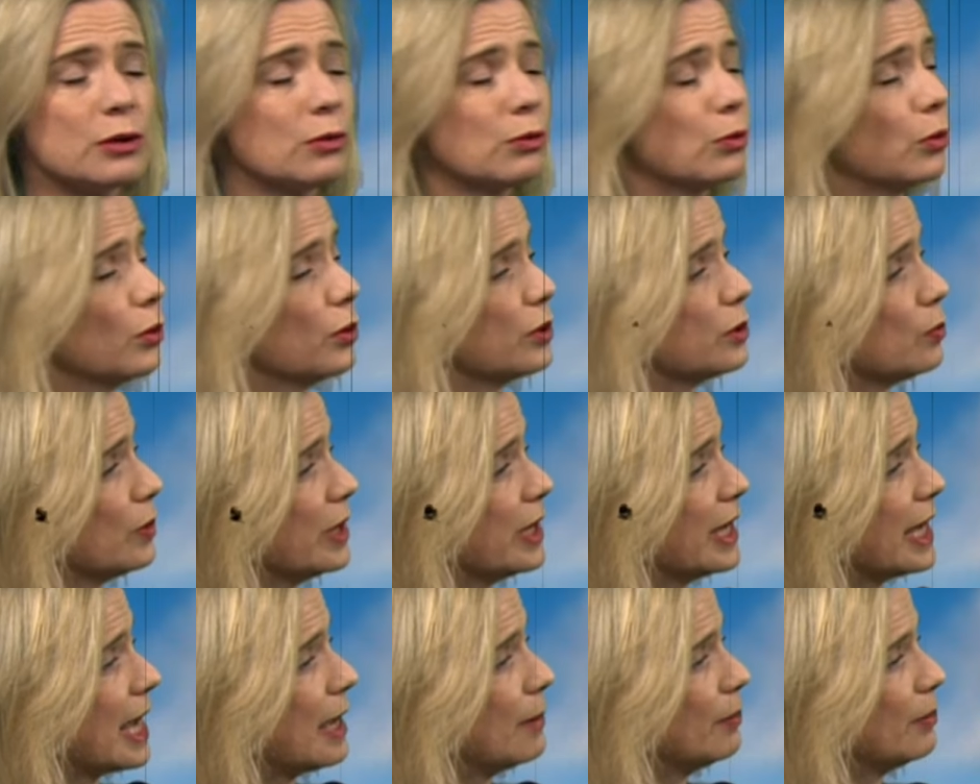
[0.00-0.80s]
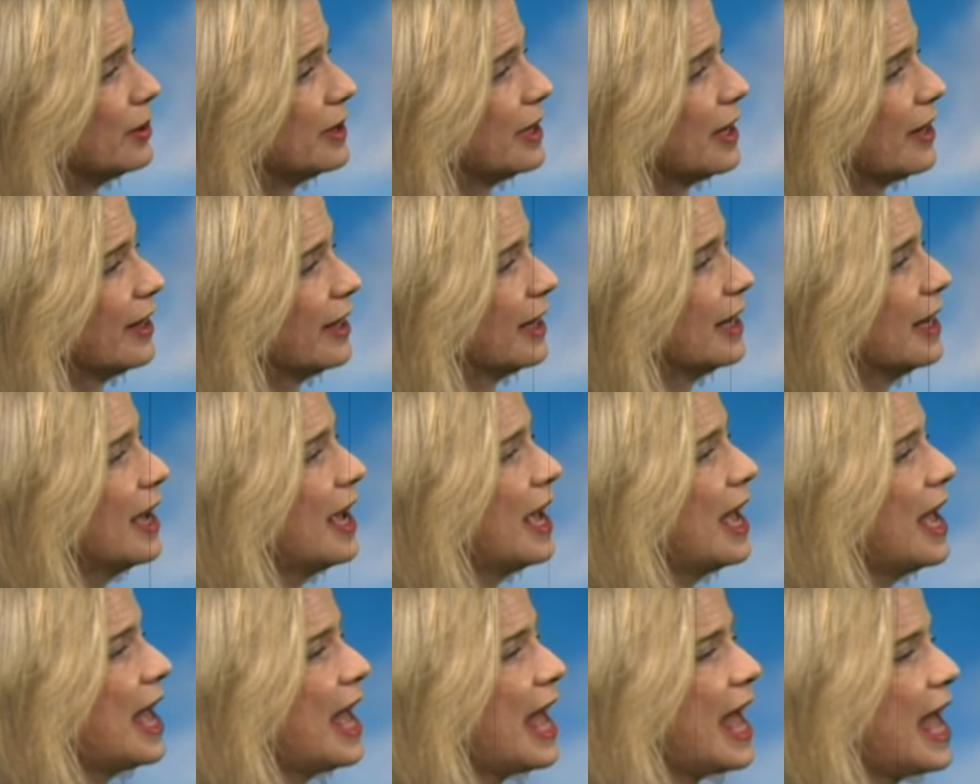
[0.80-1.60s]
towards weekend, but I think
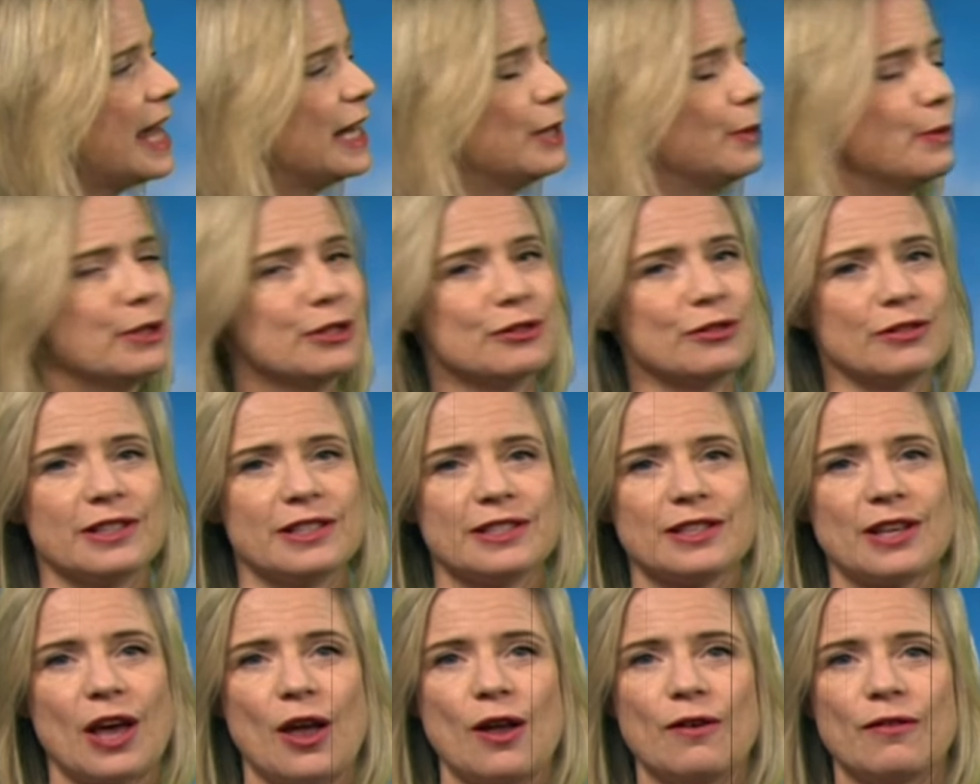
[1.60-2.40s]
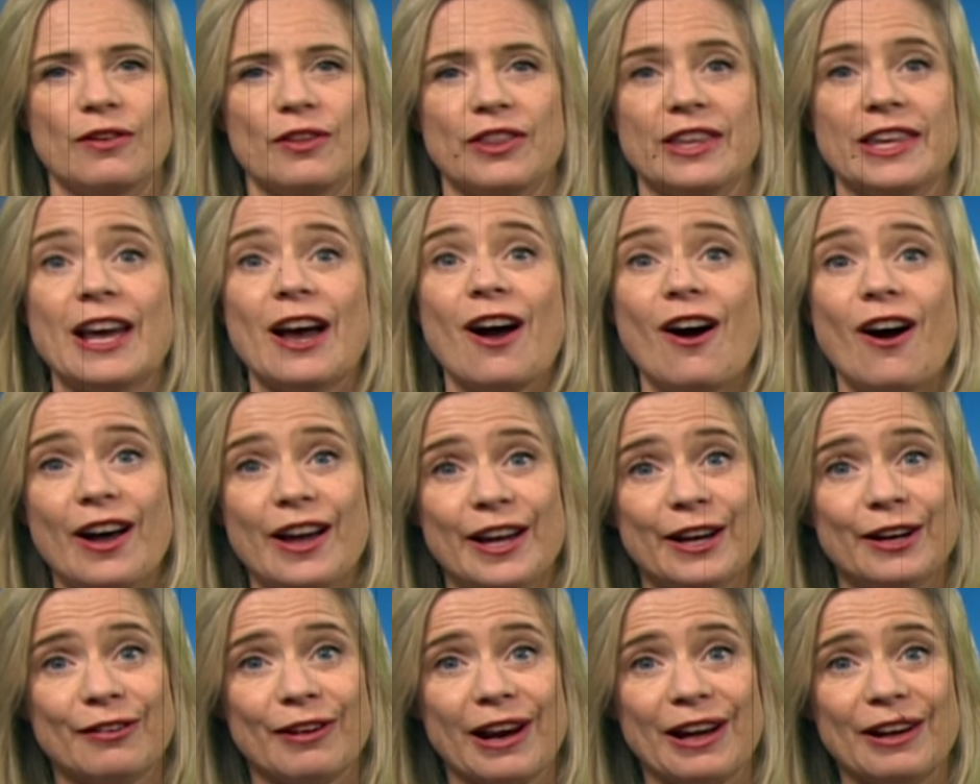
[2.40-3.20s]
any wintriness over the
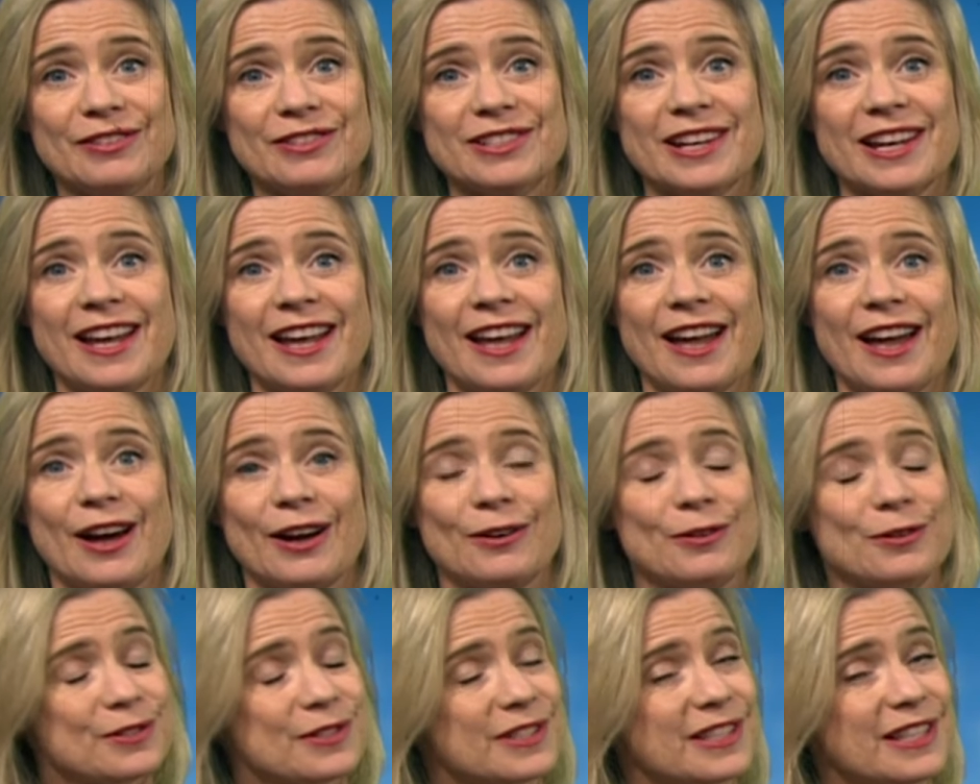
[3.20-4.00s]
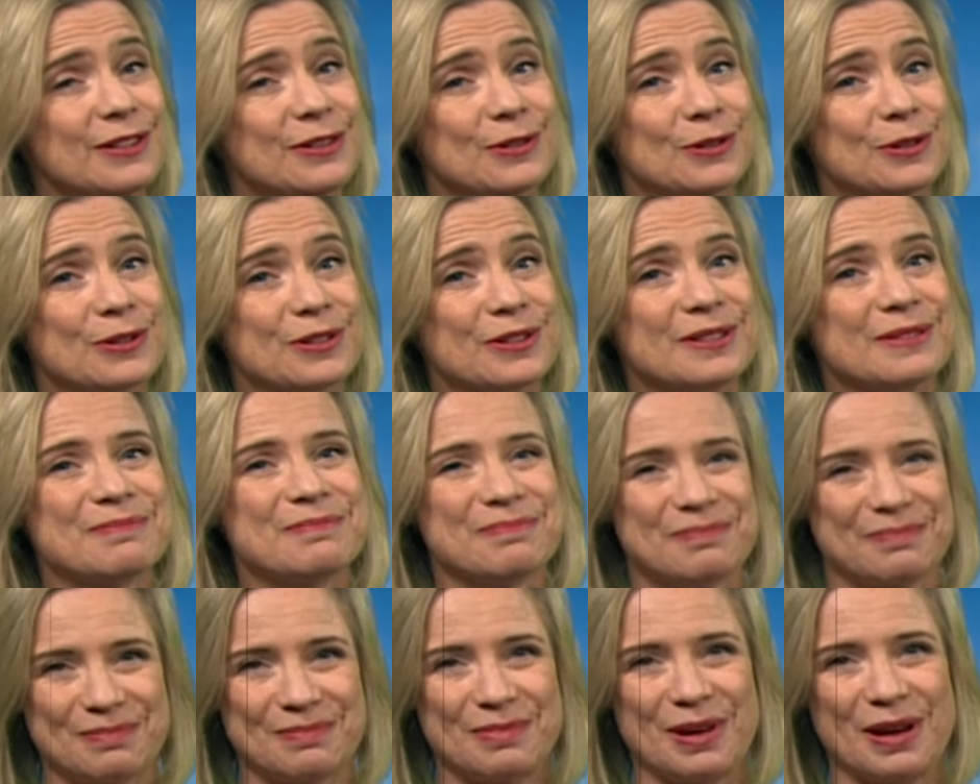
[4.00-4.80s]
higher ground across the north.
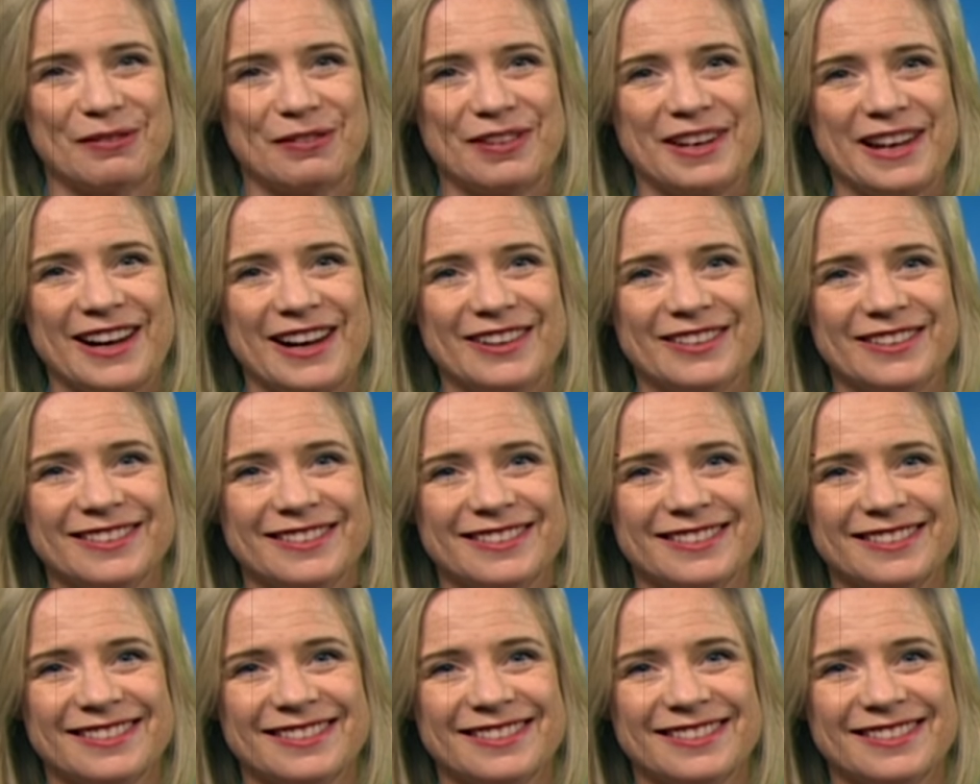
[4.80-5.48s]
Bye for now.